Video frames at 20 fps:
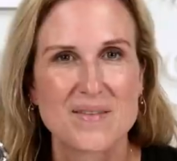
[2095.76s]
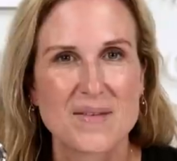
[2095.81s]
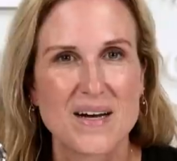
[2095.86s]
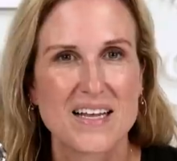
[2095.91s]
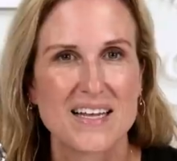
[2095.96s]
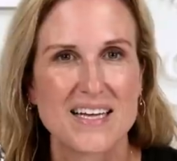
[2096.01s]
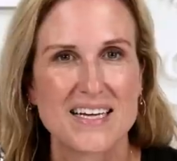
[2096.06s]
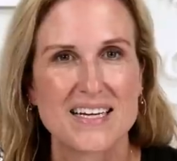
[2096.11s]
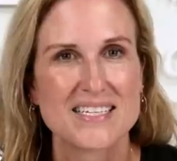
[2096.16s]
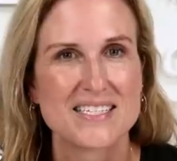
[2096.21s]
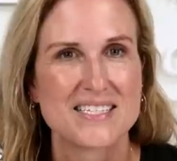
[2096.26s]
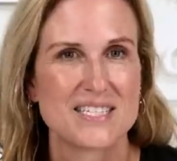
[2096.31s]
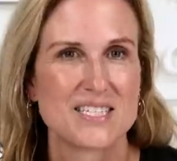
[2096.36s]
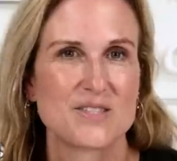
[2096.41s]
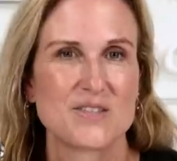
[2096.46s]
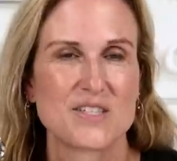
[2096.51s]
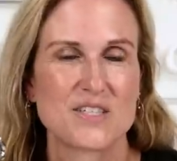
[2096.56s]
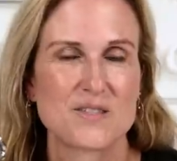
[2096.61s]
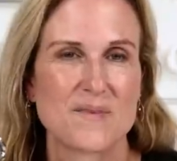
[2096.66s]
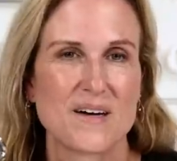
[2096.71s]
in my latest
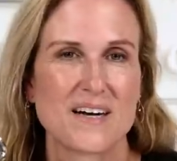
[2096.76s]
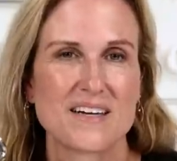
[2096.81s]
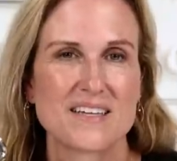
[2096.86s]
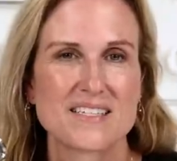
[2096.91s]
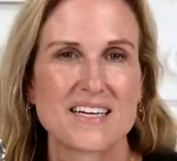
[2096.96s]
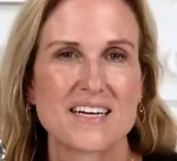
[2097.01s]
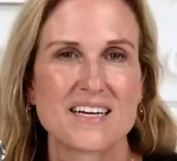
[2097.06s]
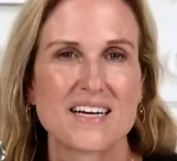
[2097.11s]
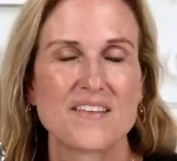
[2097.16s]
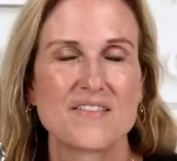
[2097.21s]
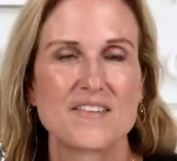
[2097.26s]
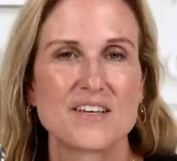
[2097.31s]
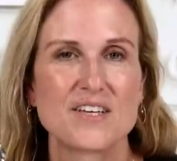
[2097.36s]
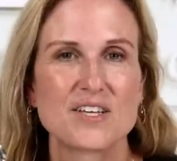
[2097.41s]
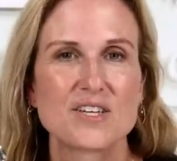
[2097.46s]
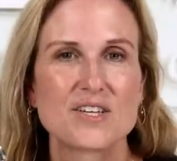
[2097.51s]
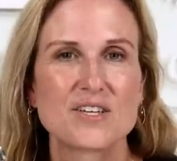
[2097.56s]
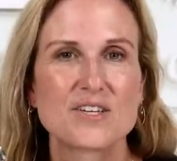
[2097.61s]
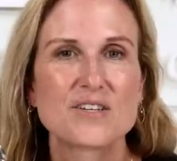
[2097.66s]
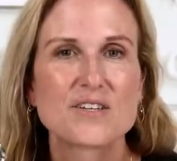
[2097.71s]
Stitch Fix box, I got the
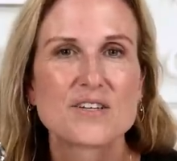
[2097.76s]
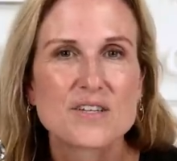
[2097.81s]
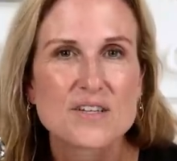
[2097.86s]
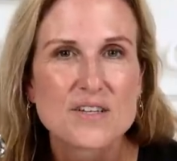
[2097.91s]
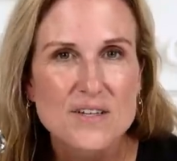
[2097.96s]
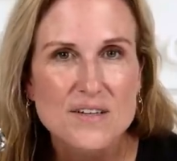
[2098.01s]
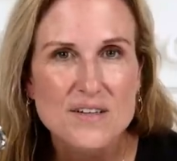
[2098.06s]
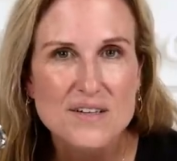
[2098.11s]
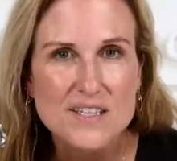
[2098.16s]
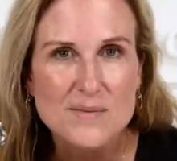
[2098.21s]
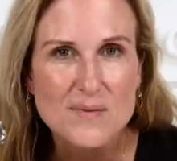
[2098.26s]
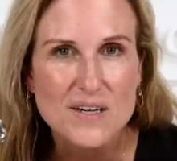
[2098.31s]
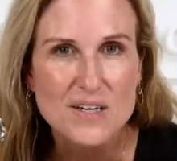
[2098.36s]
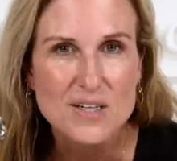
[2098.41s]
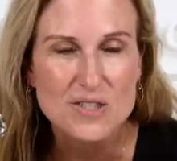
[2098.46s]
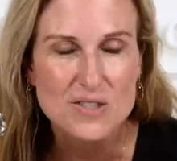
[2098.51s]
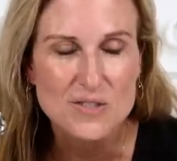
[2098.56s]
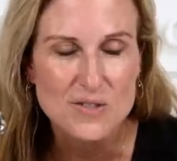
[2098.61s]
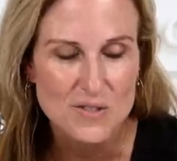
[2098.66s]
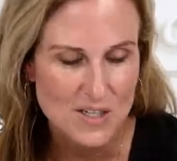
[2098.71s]
cutest pair
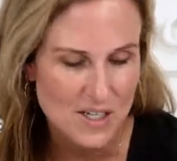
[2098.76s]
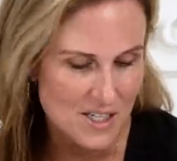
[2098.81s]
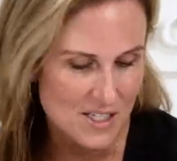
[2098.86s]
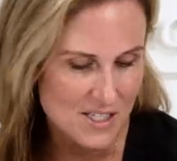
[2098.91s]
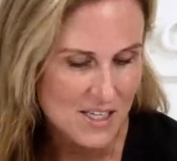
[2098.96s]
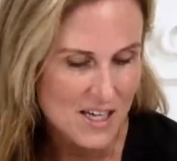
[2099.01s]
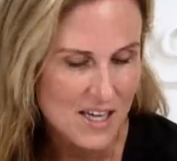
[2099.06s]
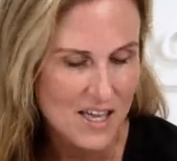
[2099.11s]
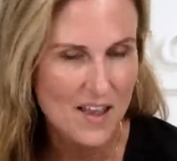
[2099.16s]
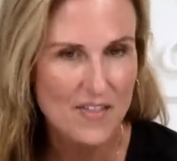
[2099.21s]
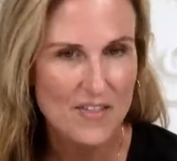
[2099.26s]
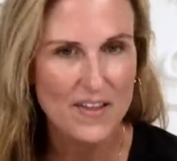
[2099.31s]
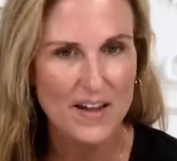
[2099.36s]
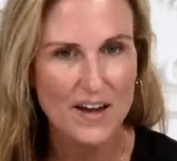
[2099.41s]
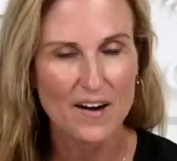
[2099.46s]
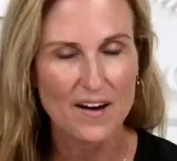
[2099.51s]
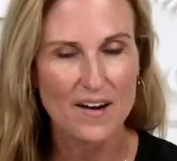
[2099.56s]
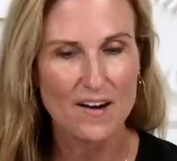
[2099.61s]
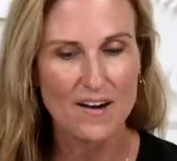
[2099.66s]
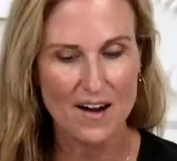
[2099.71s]
of shorts.
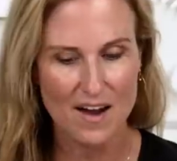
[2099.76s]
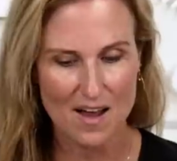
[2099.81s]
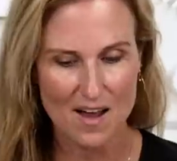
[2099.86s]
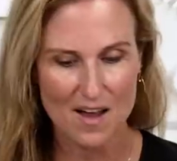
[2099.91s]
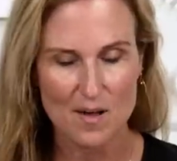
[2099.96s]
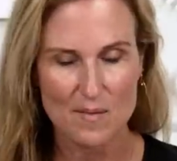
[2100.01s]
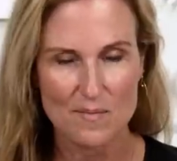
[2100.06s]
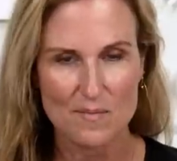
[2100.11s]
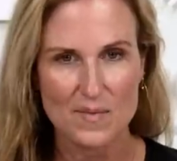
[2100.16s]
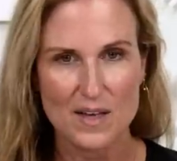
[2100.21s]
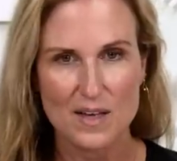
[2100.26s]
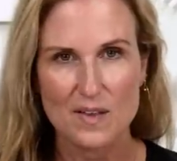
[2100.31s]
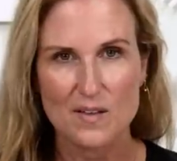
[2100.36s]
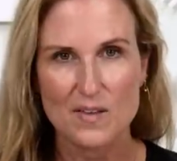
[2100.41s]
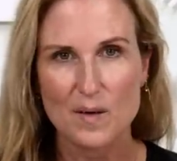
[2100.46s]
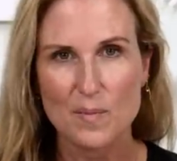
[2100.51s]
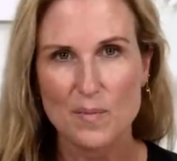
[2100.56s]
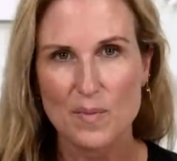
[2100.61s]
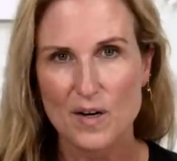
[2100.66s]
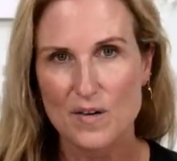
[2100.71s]
They're um,
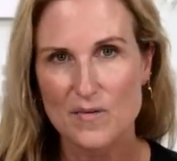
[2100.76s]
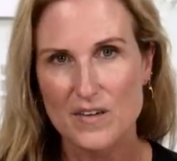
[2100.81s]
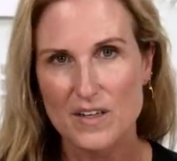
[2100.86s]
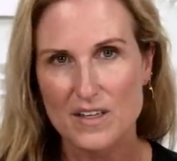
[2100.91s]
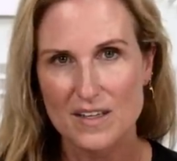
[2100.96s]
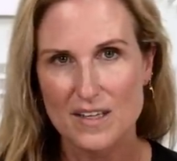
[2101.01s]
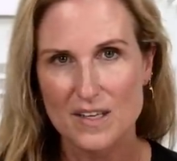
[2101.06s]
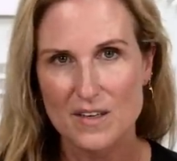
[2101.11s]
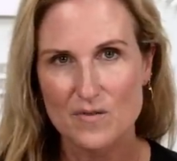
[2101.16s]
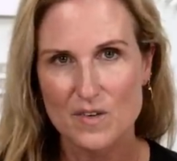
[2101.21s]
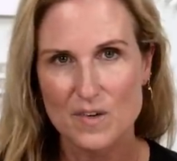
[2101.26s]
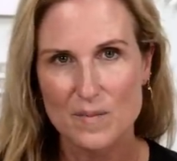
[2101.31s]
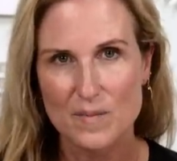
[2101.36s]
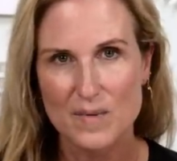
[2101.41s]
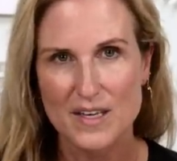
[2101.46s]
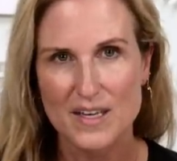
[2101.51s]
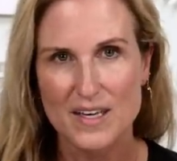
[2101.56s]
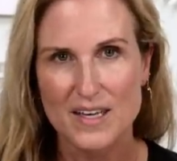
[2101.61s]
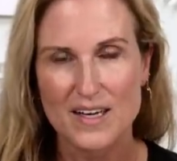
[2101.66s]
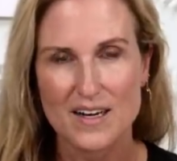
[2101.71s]
the perfect length for
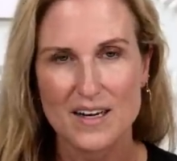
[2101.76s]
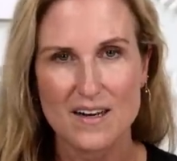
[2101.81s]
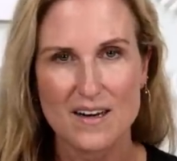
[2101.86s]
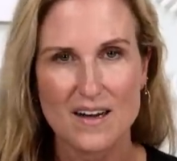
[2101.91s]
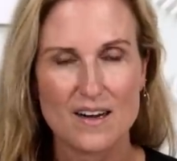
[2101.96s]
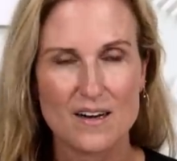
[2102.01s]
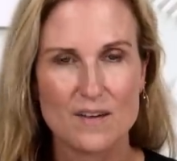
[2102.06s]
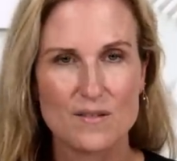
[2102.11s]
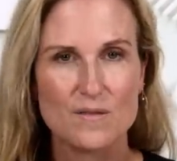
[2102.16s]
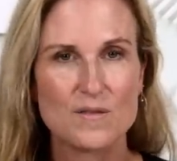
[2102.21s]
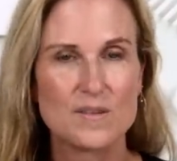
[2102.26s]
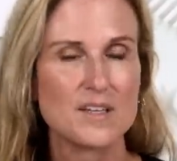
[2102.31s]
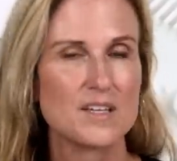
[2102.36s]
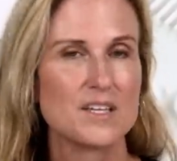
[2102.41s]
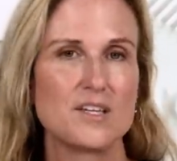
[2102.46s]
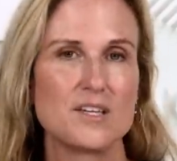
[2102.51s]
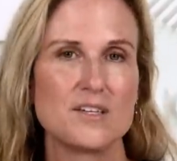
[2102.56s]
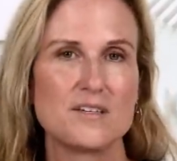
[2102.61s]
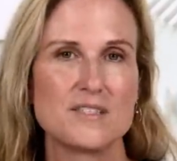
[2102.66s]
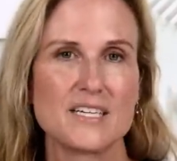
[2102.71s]
me and I got a
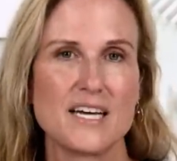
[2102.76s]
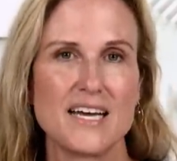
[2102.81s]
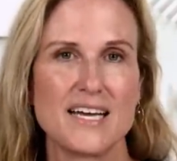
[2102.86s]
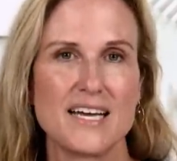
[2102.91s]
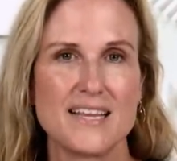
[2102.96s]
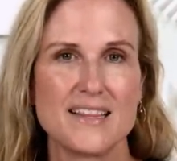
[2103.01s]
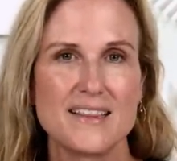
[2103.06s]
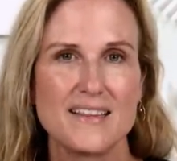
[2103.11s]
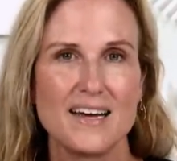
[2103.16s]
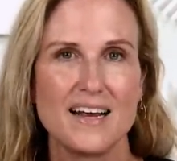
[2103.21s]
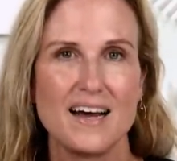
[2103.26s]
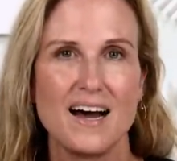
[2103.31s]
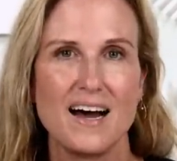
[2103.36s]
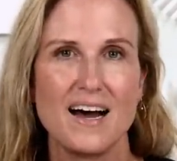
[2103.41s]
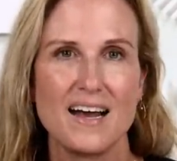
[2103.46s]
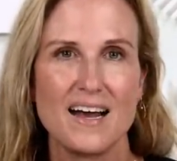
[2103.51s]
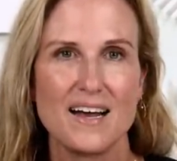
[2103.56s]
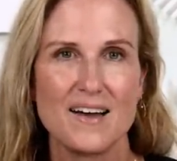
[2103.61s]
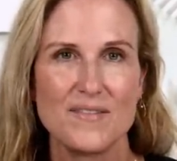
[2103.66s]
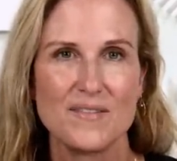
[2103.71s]
really cute tank that
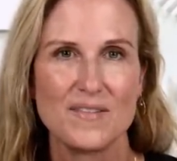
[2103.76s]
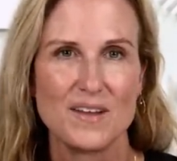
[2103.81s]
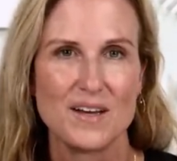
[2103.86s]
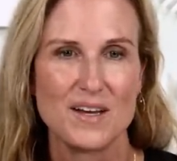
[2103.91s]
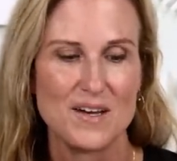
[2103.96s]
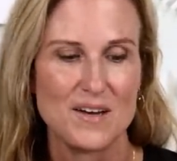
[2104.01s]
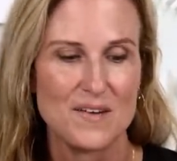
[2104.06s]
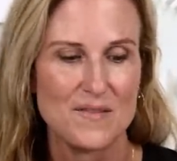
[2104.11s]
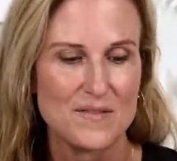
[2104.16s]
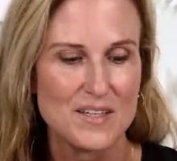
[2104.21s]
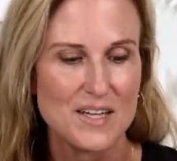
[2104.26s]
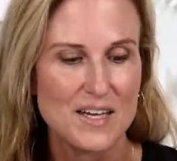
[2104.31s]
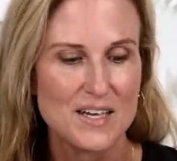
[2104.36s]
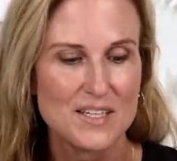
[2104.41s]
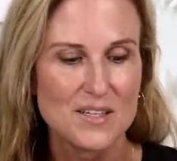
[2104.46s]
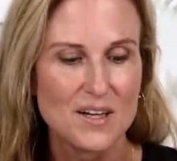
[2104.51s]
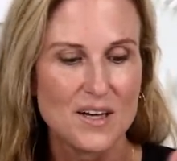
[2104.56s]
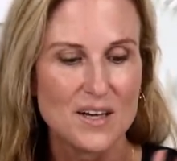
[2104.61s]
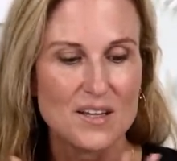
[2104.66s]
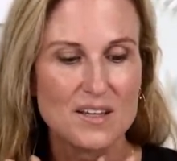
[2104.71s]
I have loved.
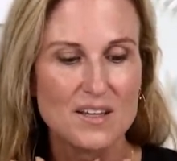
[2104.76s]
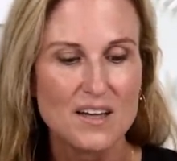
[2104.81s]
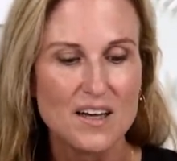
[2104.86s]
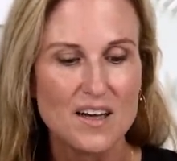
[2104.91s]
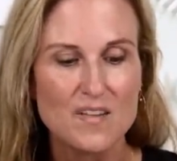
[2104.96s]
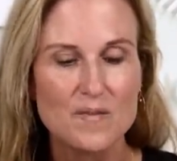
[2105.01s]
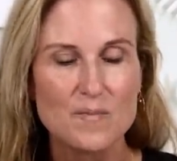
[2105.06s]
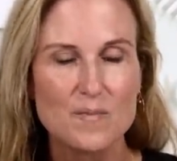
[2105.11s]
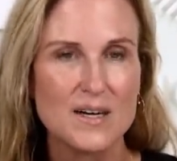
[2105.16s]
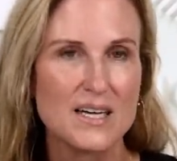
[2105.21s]
So I love